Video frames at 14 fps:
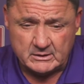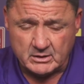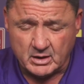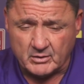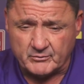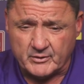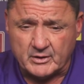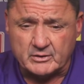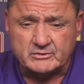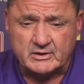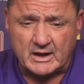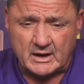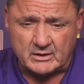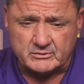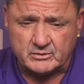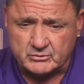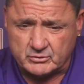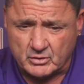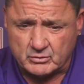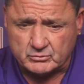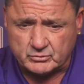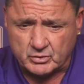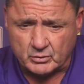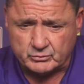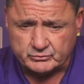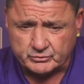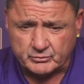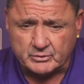a very talented young
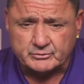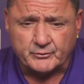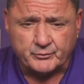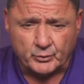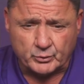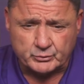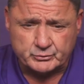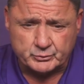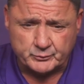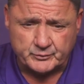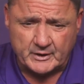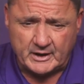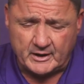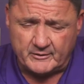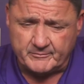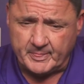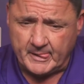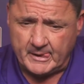coach, runs a 4-2-5,